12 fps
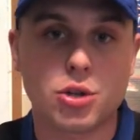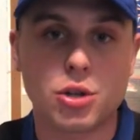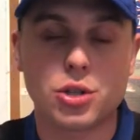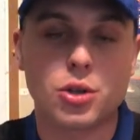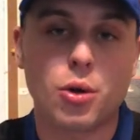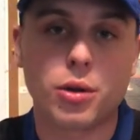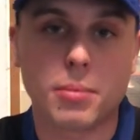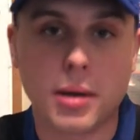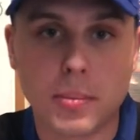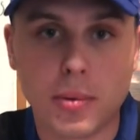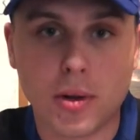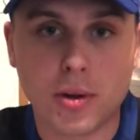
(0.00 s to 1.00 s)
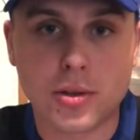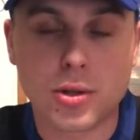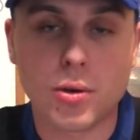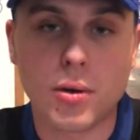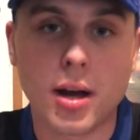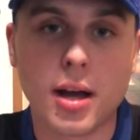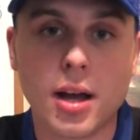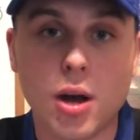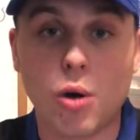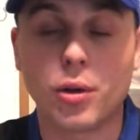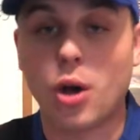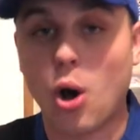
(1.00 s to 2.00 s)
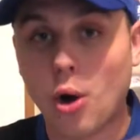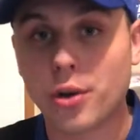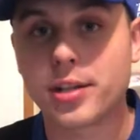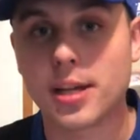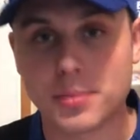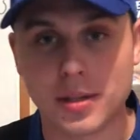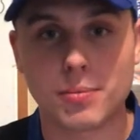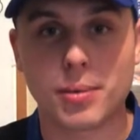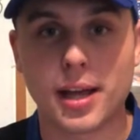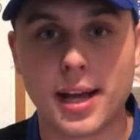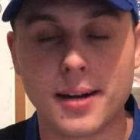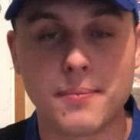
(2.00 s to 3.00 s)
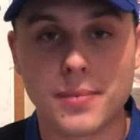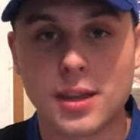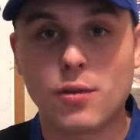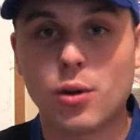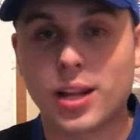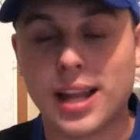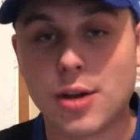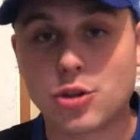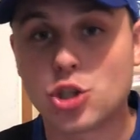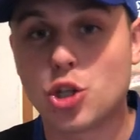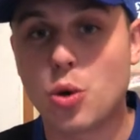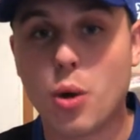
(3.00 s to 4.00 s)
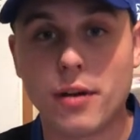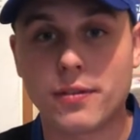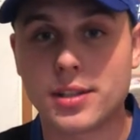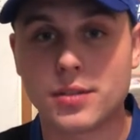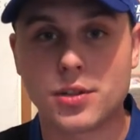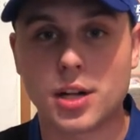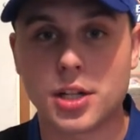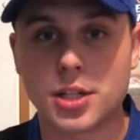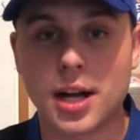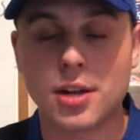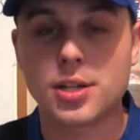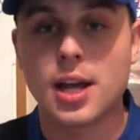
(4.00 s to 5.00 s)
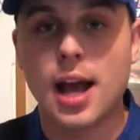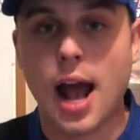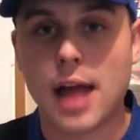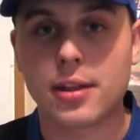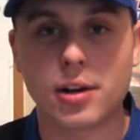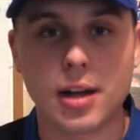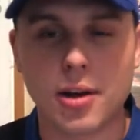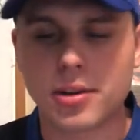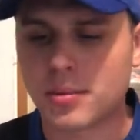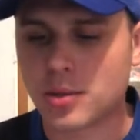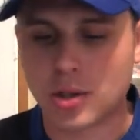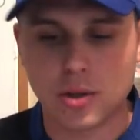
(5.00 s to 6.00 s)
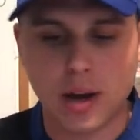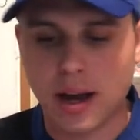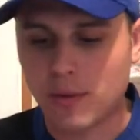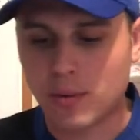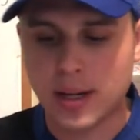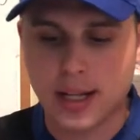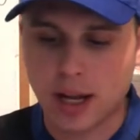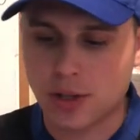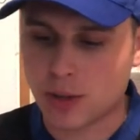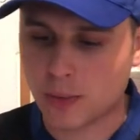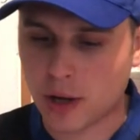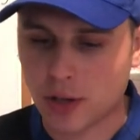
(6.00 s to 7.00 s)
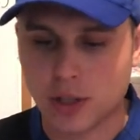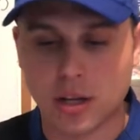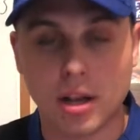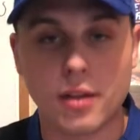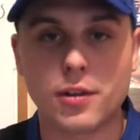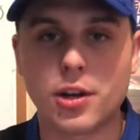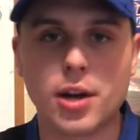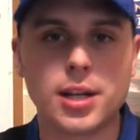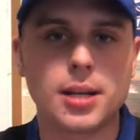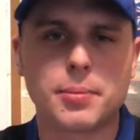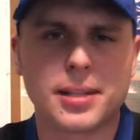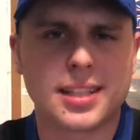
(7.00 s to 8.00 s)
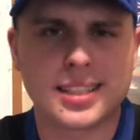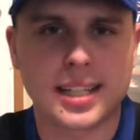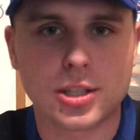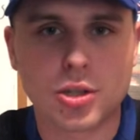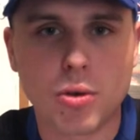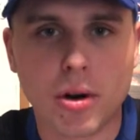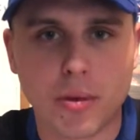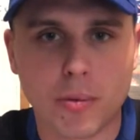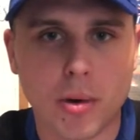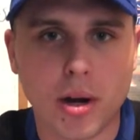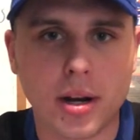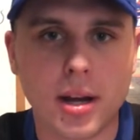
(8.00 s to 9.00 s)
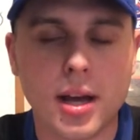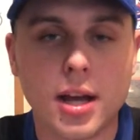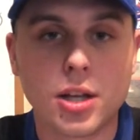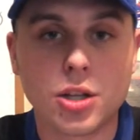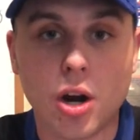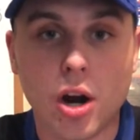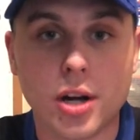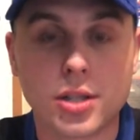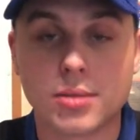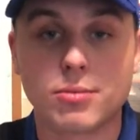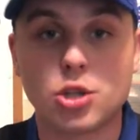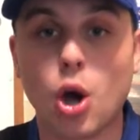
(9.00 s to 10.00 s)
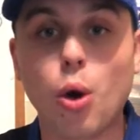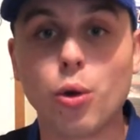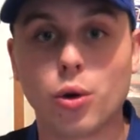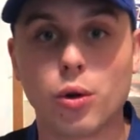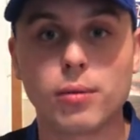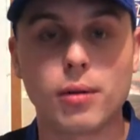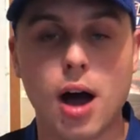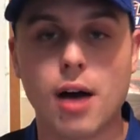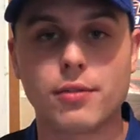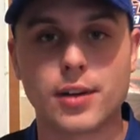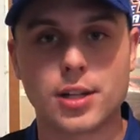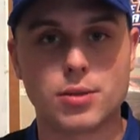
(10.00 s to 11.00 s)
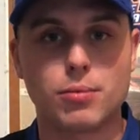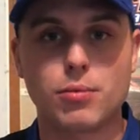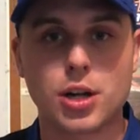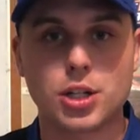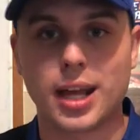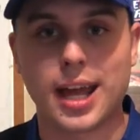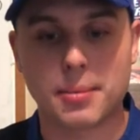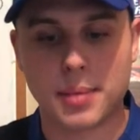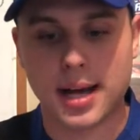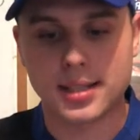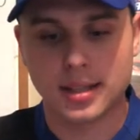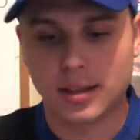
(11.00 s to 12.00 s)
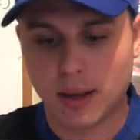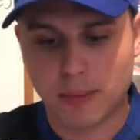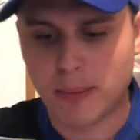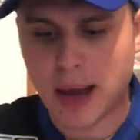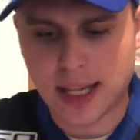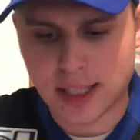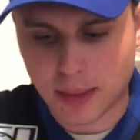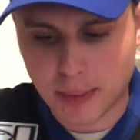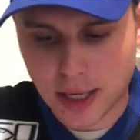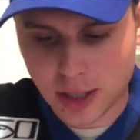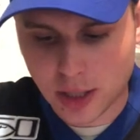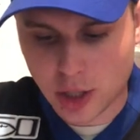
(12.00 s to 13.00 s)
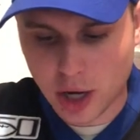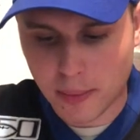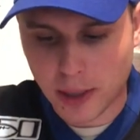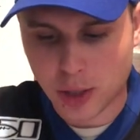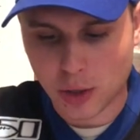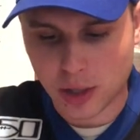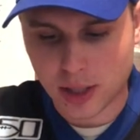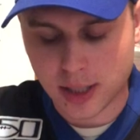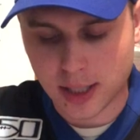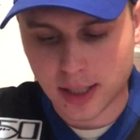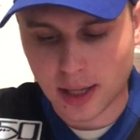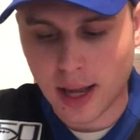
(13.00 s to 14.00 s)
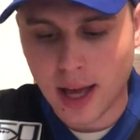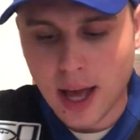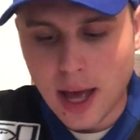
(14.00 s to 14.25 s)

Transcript: Georgia's holding all teams they've played. They've only allowed 2 offensive touchdowns, and they're allowing them to, I have it written down somewhere else in another video I did, but I think it's like 201 yards total offense, rushing and passing. Amazing job by Georgia this season.